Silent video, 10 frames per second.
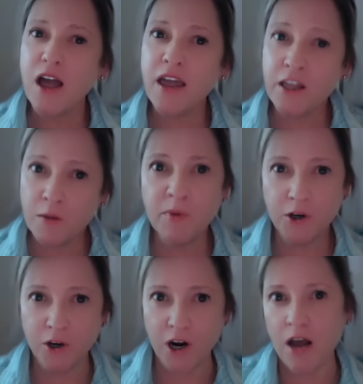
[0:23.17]
in the
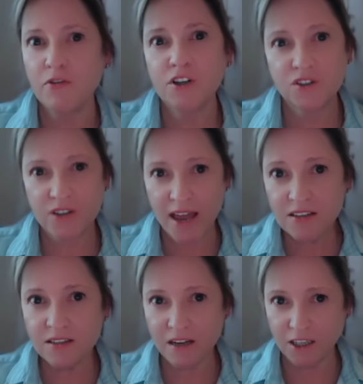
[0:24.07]
murder of her
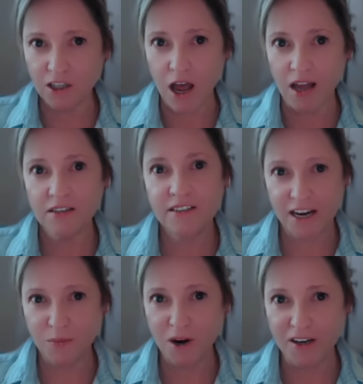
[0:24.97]
ex-son-in-law,
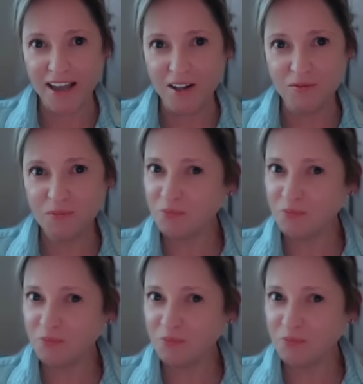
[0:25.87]
Dan Markel.